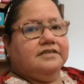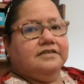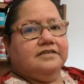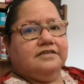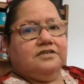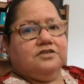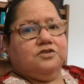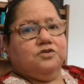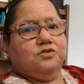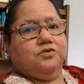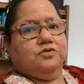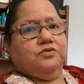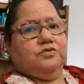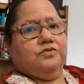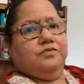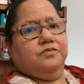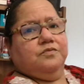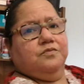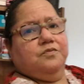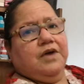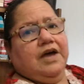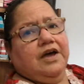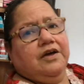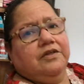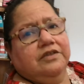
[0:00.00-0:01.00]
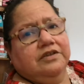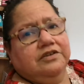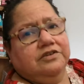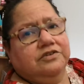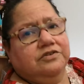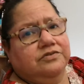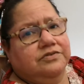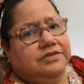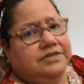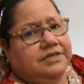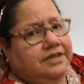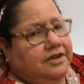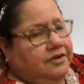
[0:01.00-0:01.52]
as to how they do
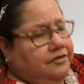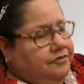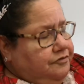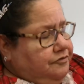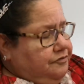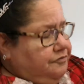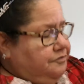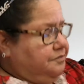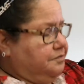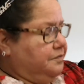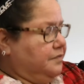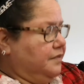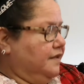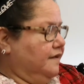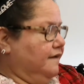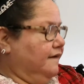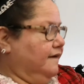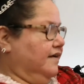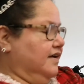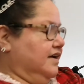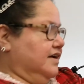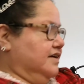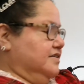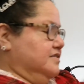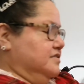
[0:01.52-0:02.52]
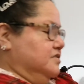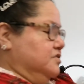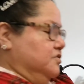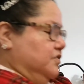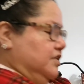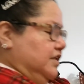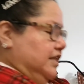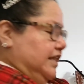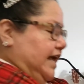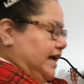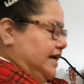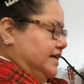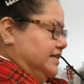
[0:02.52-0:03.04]
stuff. So the
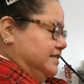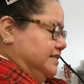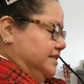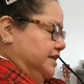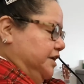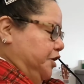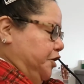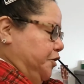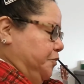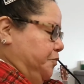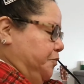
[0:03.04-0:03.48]
last thing I